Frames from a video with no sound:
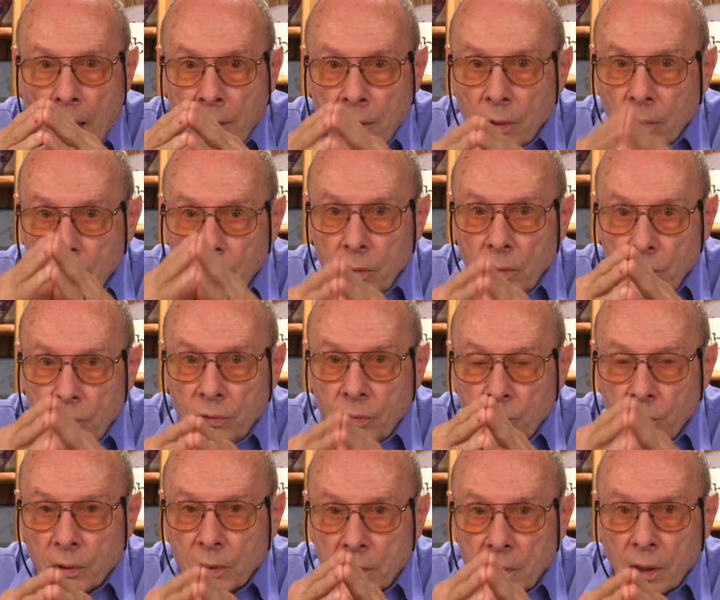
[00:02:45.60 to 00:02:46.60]
I don't use
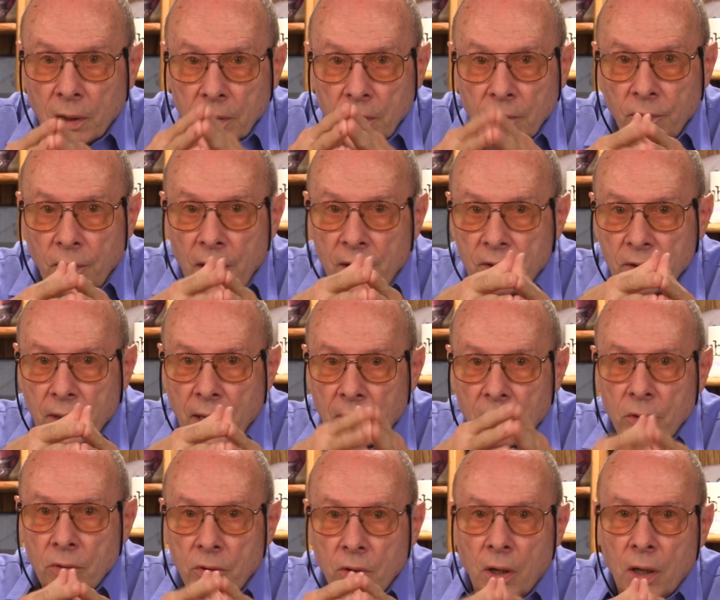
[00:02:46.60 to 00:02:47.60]
the word cultivation. I
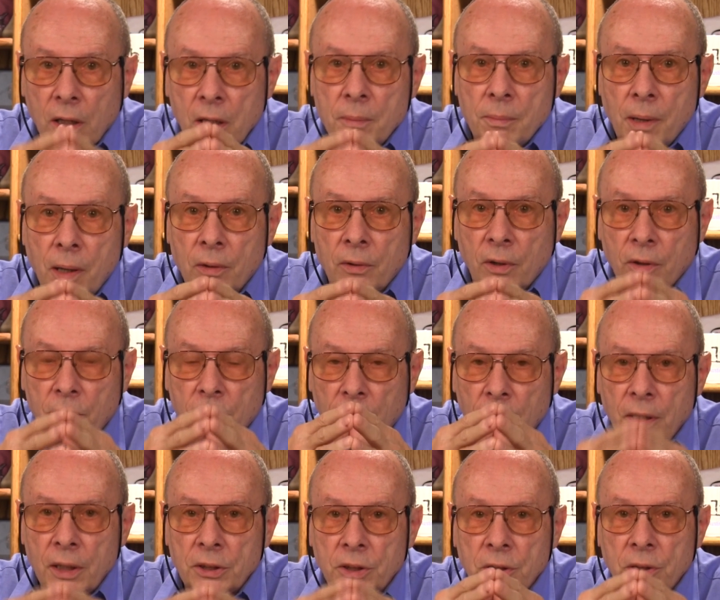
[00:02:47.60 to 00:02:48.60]
don't talk about the
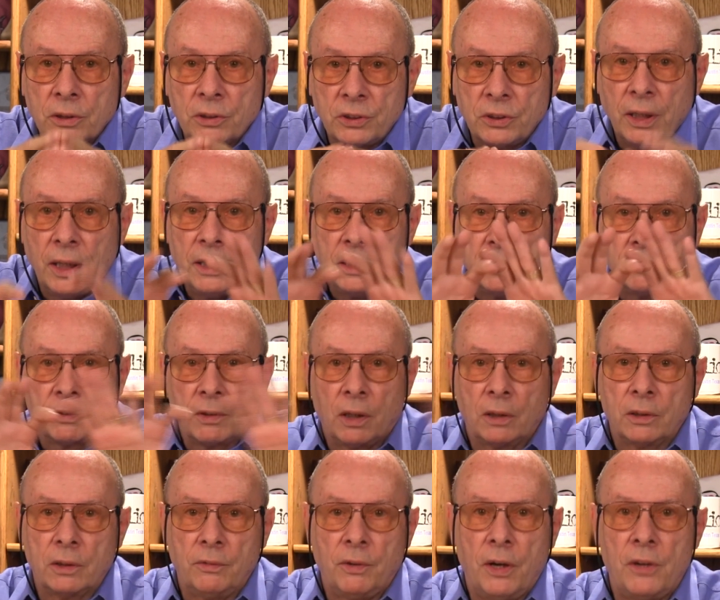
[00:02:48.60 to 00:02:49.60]
traditional stage of
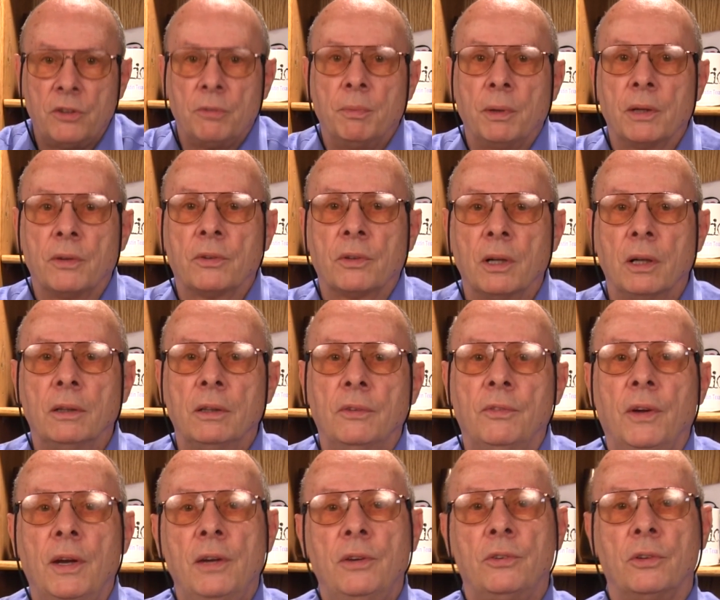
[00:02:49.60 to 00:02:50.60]
cultivation because
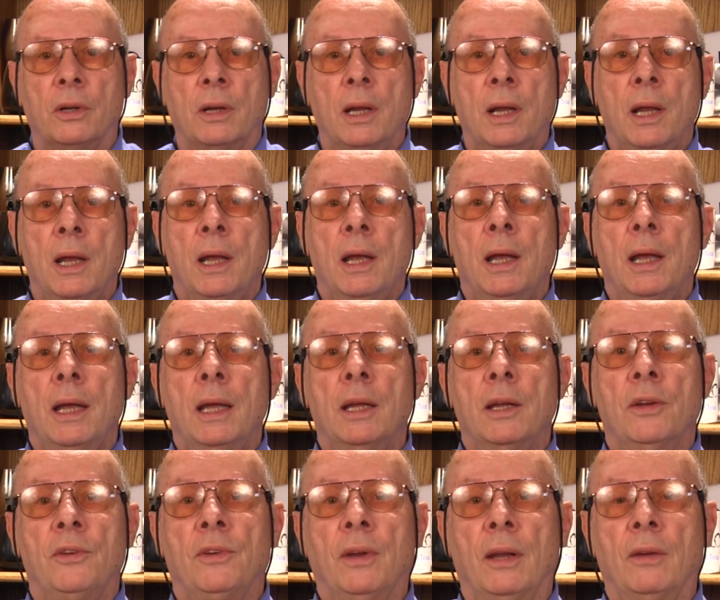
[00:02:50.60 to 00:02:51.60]
cultivation
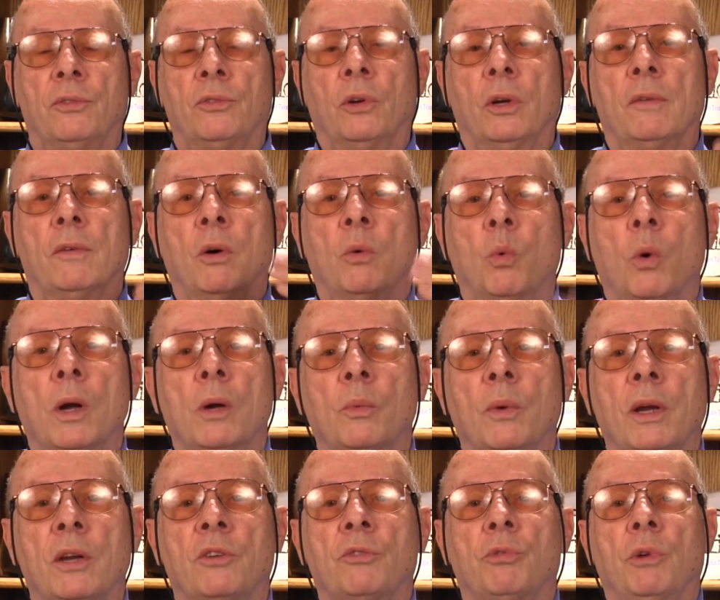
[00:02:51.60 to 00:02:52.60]
is sort of a
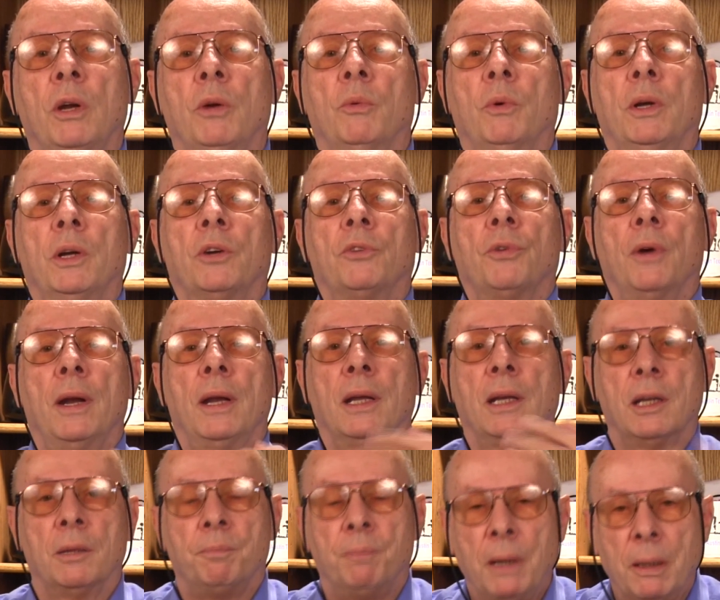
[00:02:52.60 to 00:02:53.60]
one-way street where you're trying
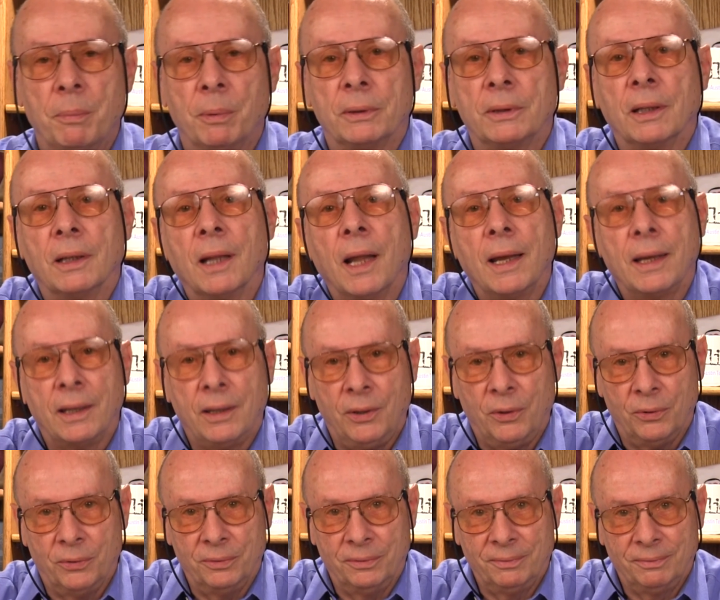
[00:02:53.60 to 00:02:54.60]
to get people to
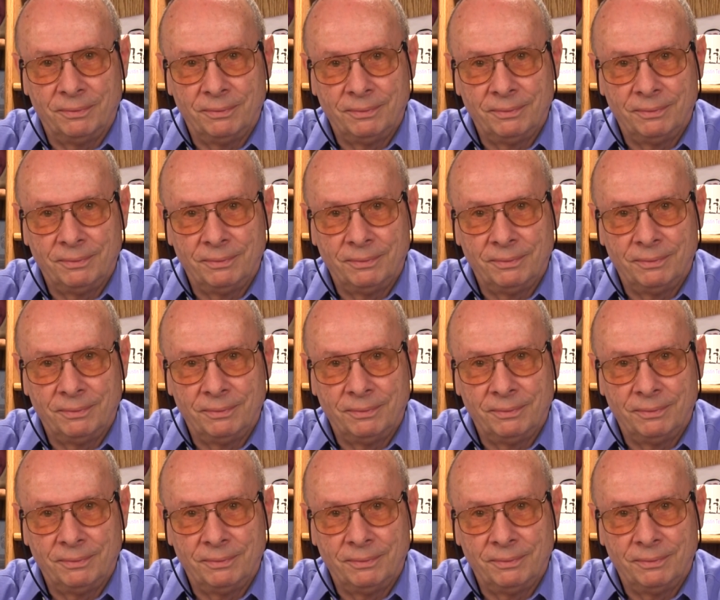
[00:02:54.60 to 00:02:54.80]
like you.